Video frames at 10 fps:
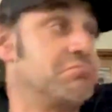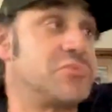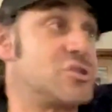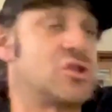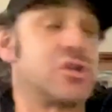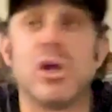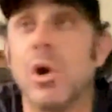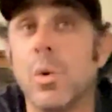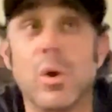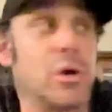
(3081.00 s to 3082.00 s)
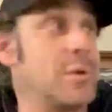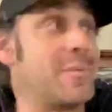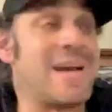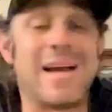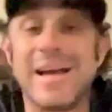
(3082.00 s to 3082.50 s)
slower or
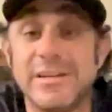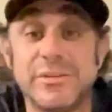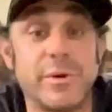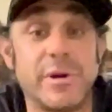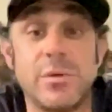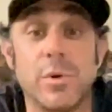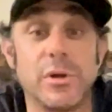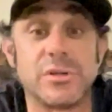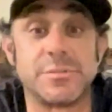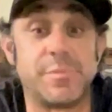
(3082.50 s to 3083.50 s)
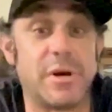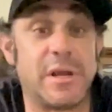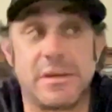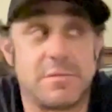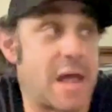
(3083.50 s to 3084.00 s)
my eyes are any worse,
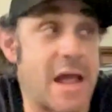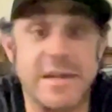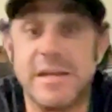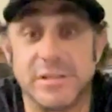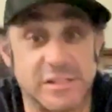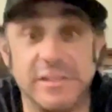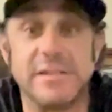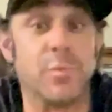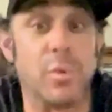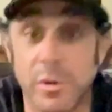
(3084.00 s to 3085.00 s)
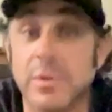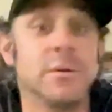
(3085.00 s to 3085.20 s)
but I need to sleep more.